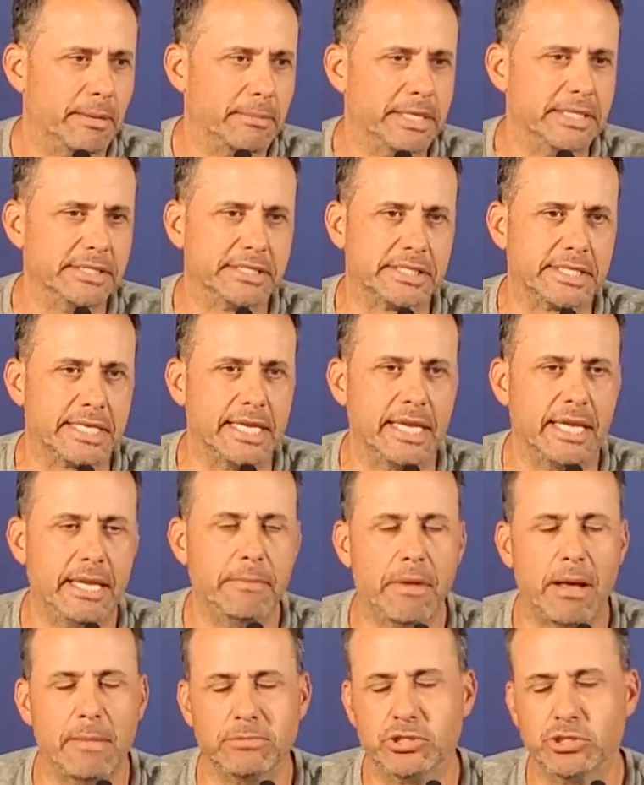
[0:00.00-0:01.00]
his
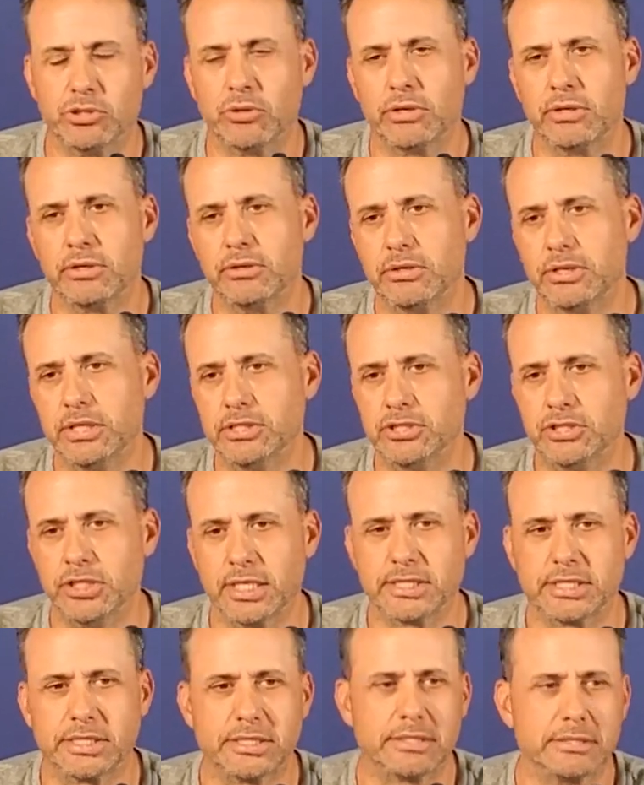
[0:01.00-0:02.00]
scheme. I'm sure he'll
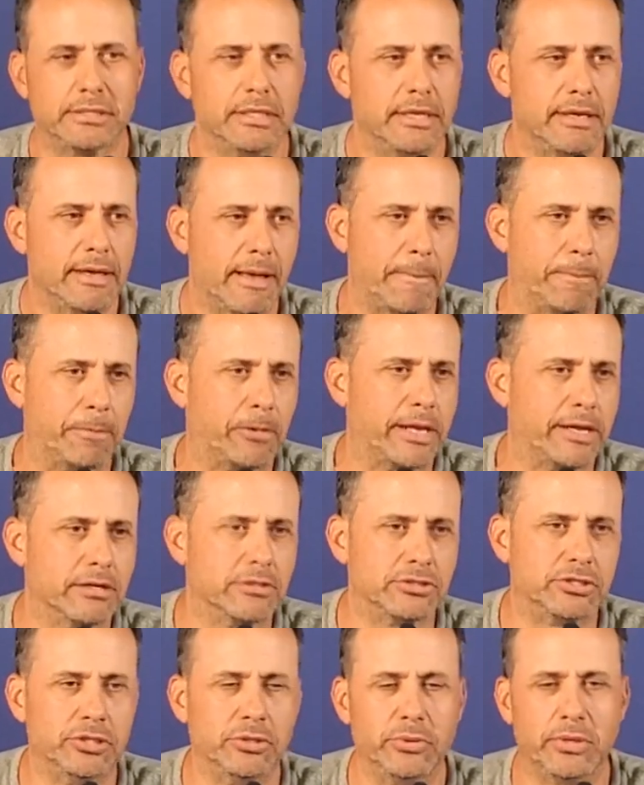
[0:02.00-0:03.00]
adjust a play
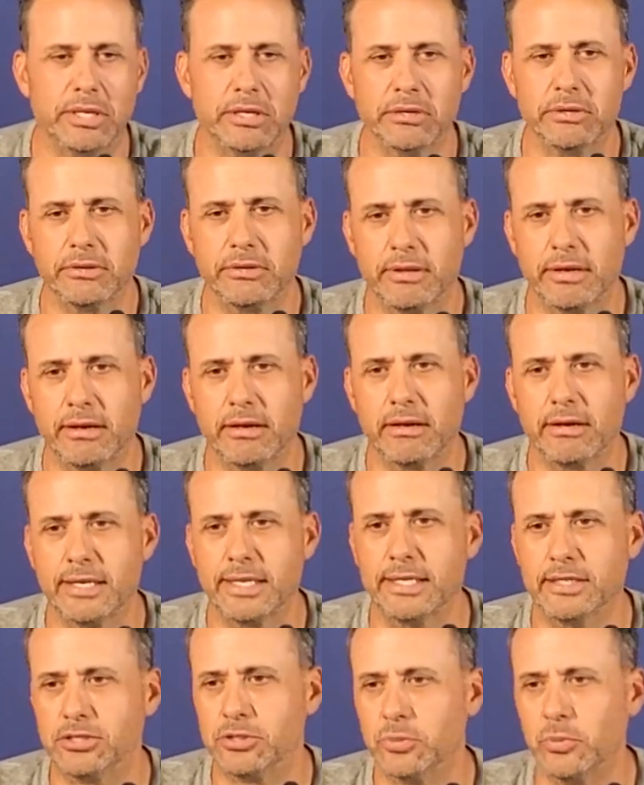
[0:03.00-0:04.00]
or two here or there
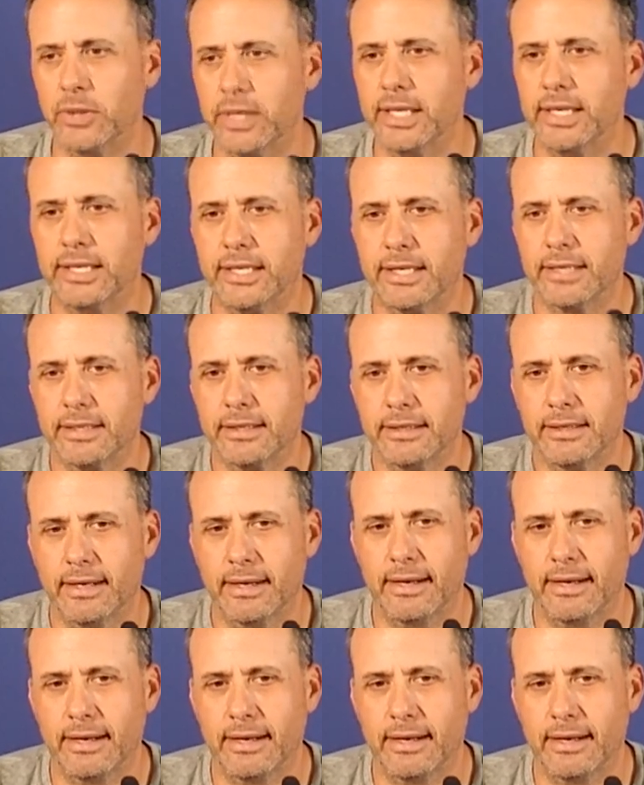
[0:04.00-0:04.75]
each week.